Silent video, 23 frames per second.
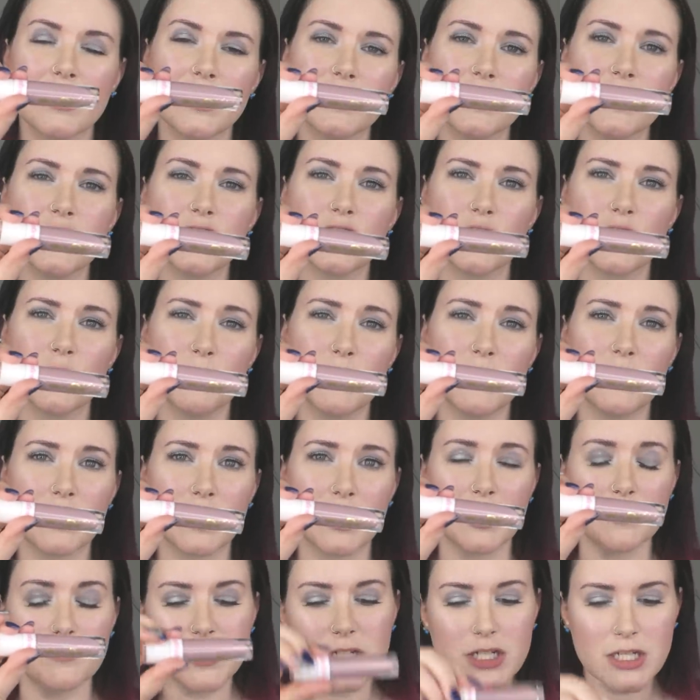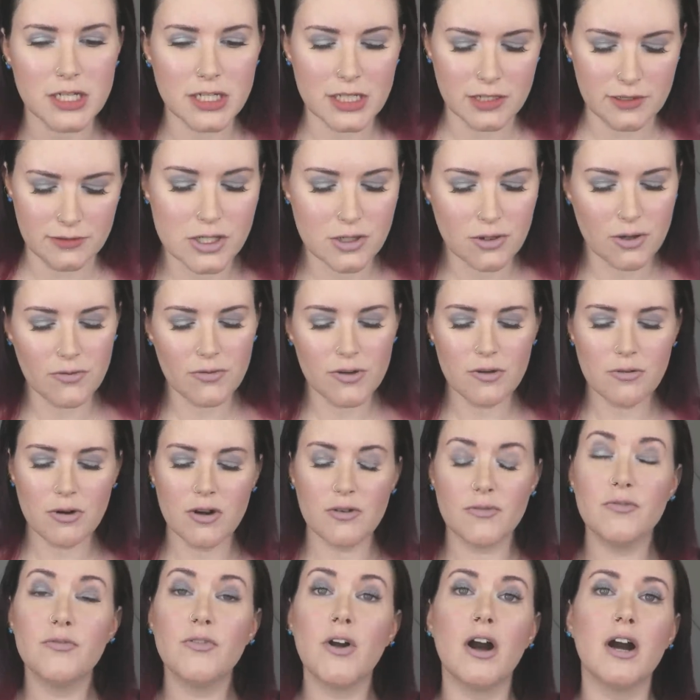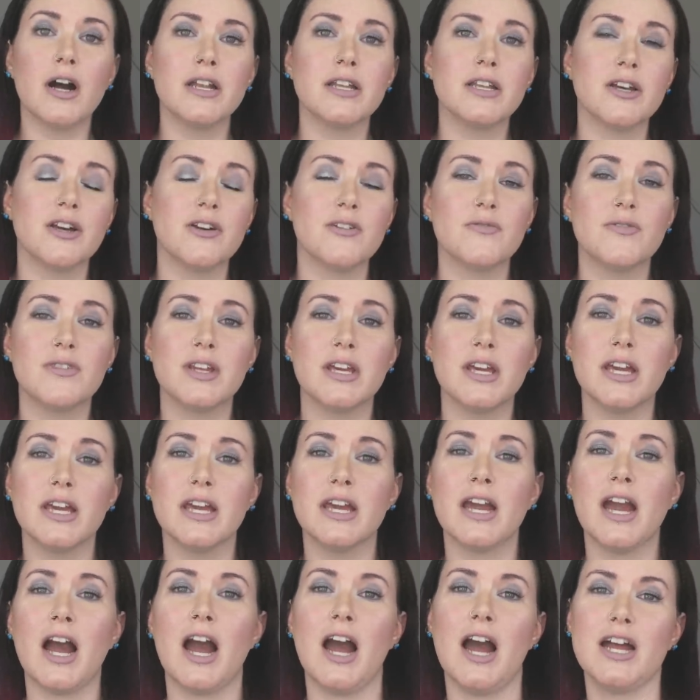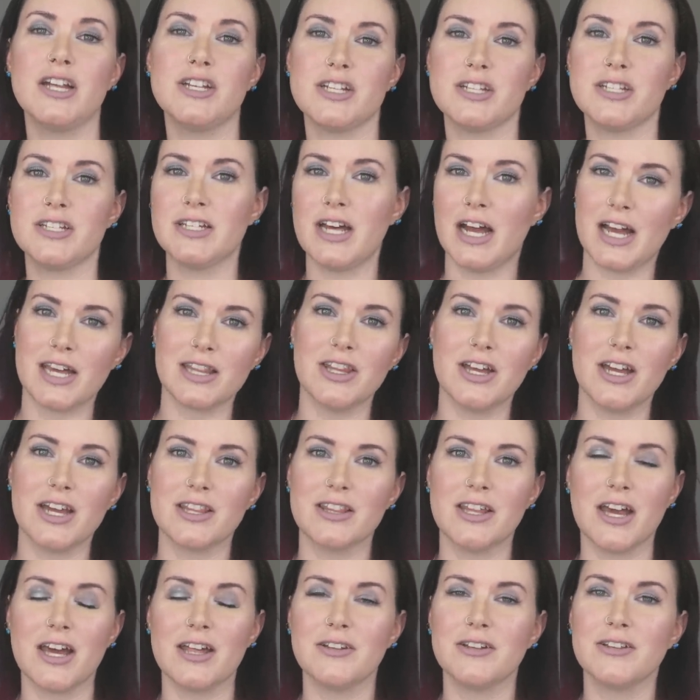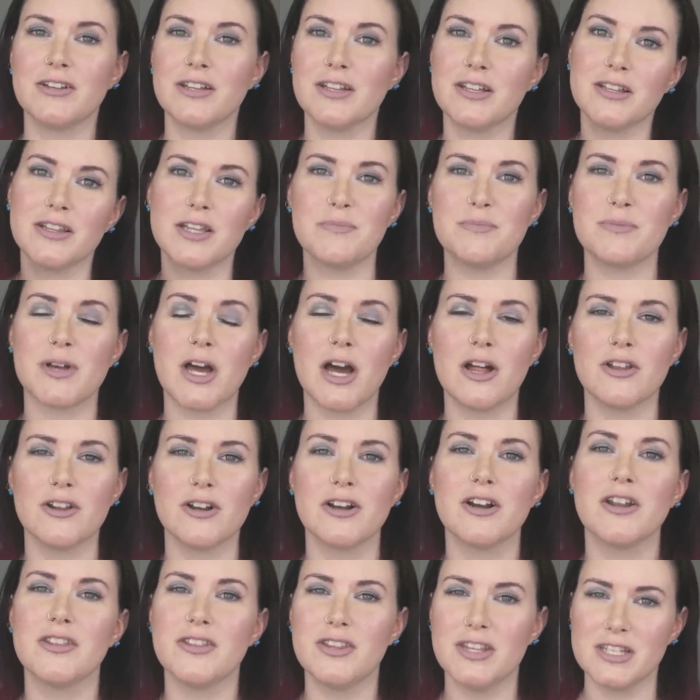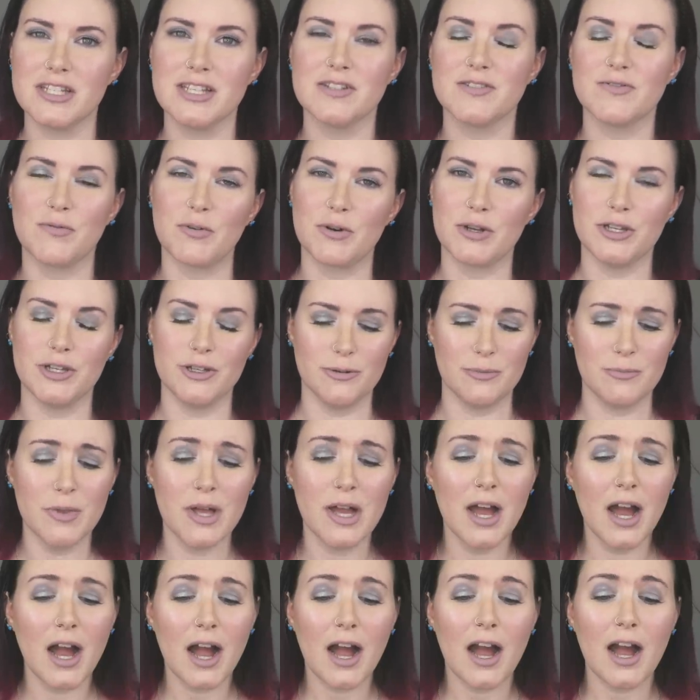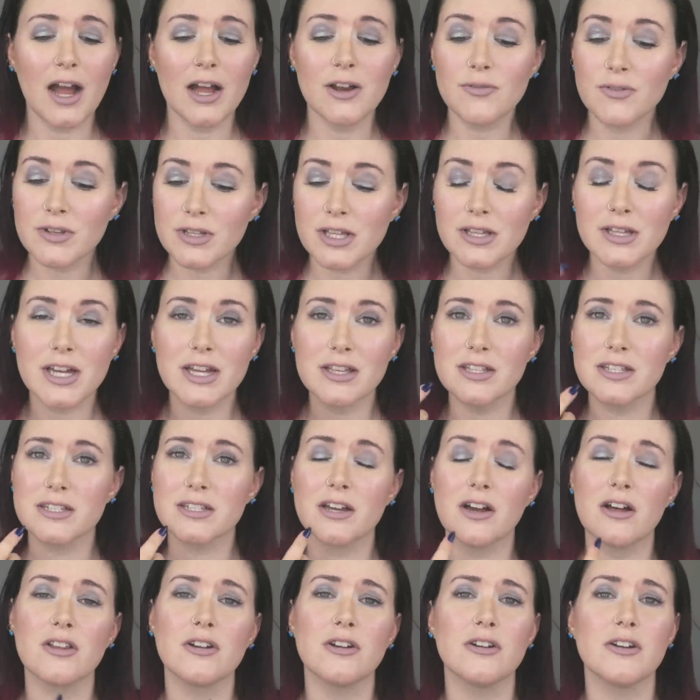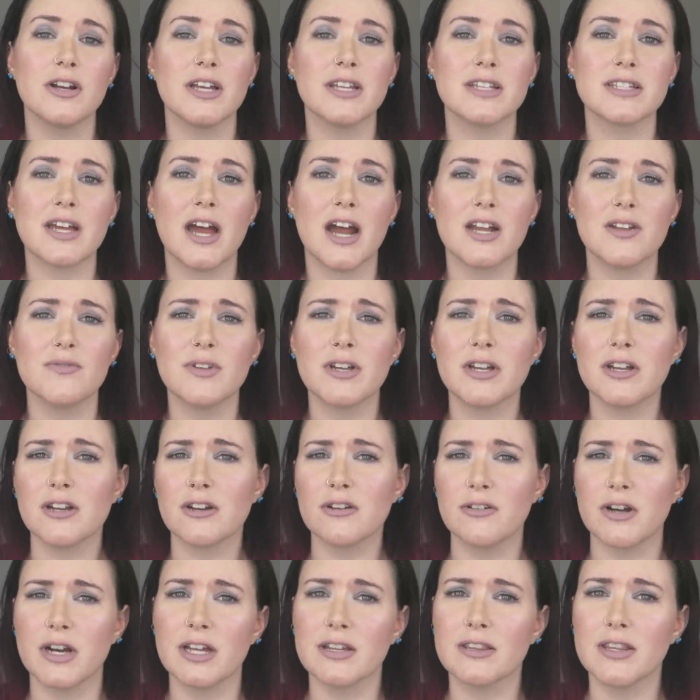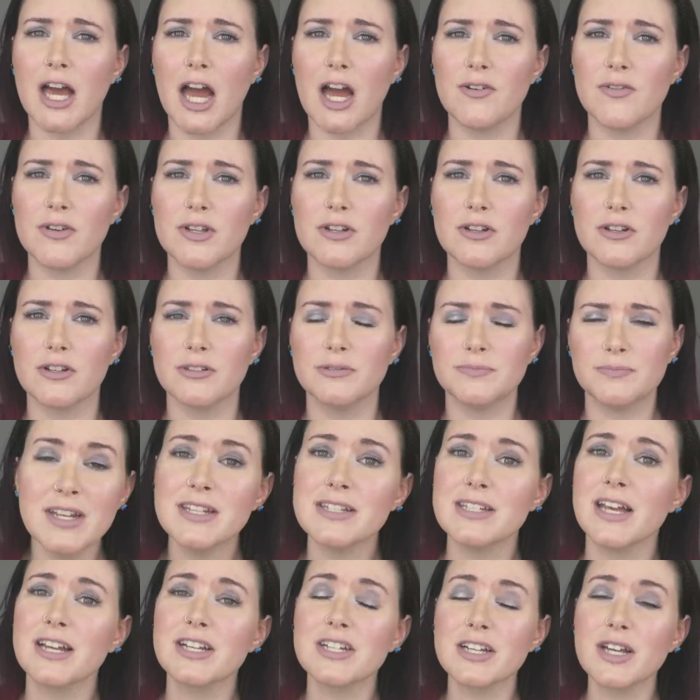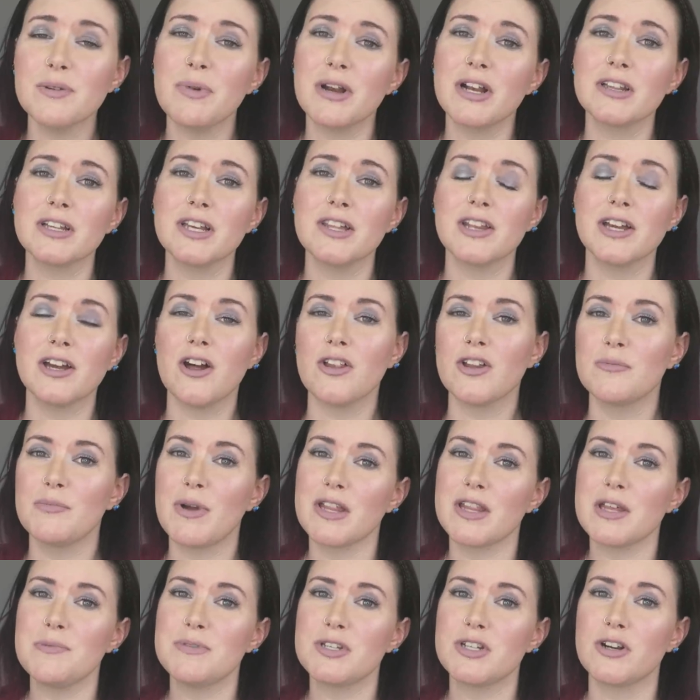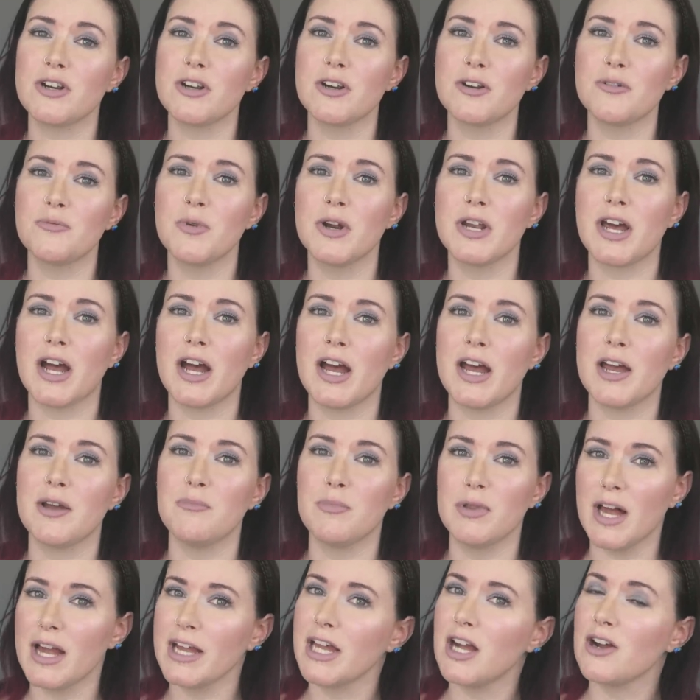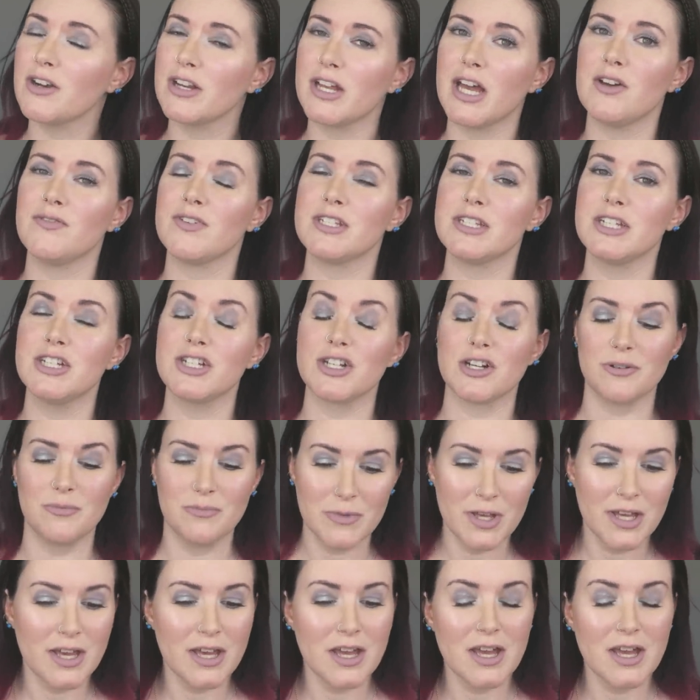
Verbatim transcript: This is Sugarpill Kimchi. So if you are fond of the I just dyed like that lip color, this is for you. I really like this color. It's kind of like a gray lavender and it's actually apparently the color my lips turn when I black out and have a seizure.